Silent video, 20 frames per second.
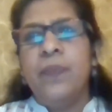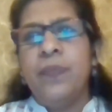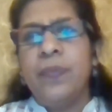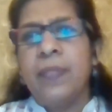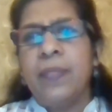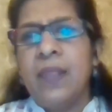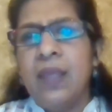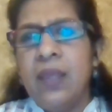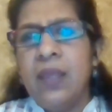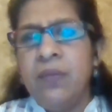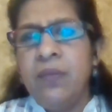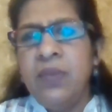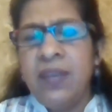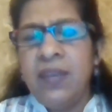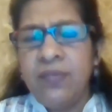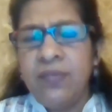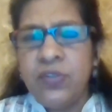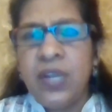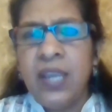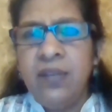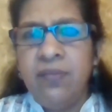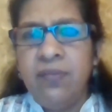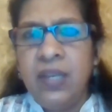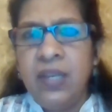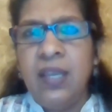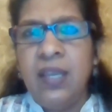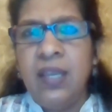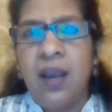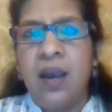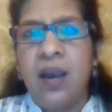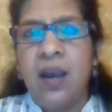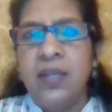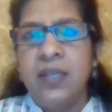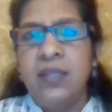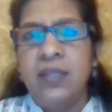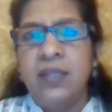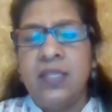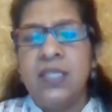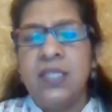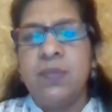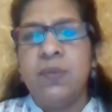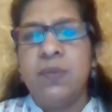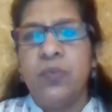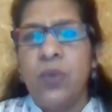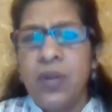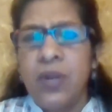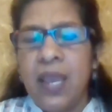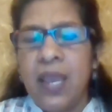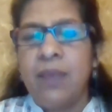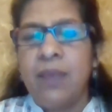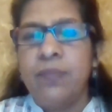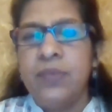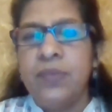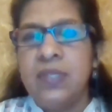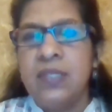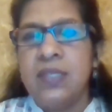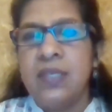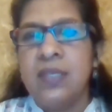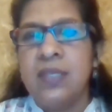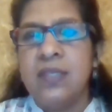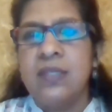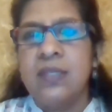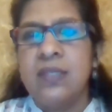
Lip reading: we have tried very hard at this, but what happens is,